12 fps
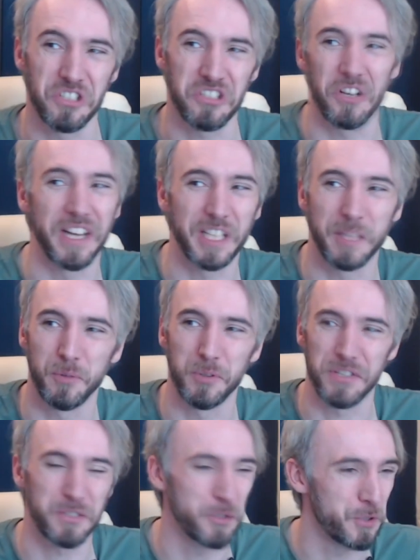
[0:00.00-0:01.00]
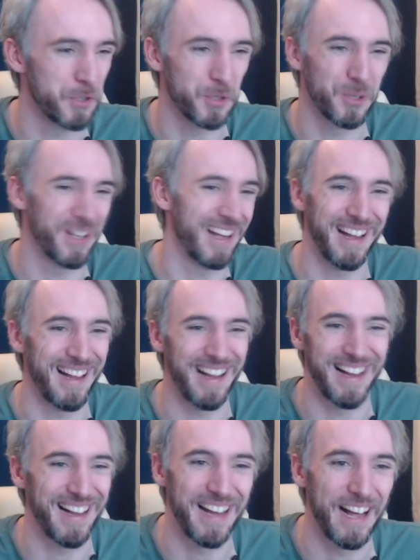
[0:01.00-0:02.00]
It's uninkable, it's a 2/2,
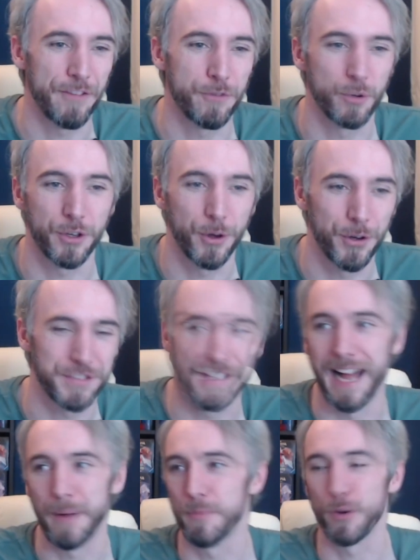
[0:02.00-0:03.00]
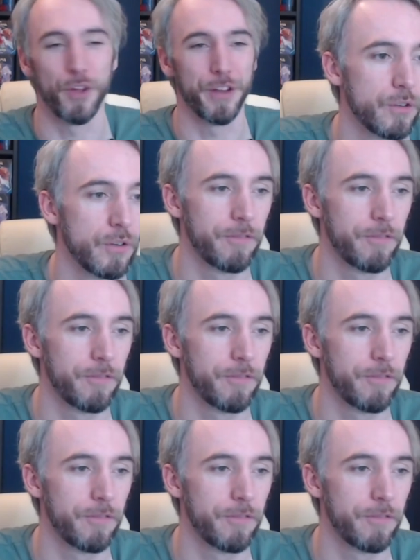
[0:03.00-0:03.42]
nah, 4 cost, nah, we're not there.